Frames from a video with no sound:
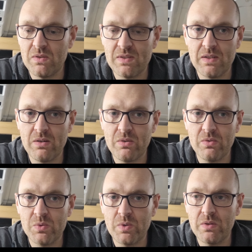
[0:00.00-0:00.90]

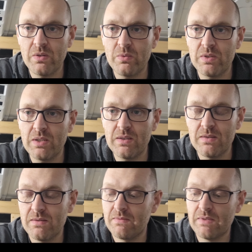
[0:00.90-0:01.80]
scenarios where you would need
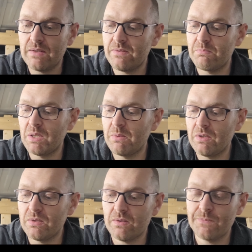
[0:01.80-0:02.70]
that, maybe,
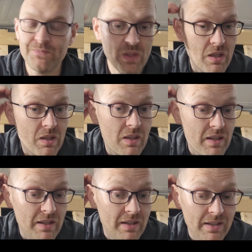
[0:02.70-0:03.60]
I don't
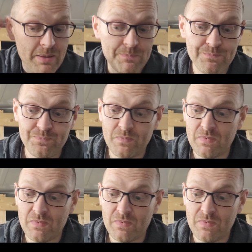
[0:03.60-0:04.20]
know.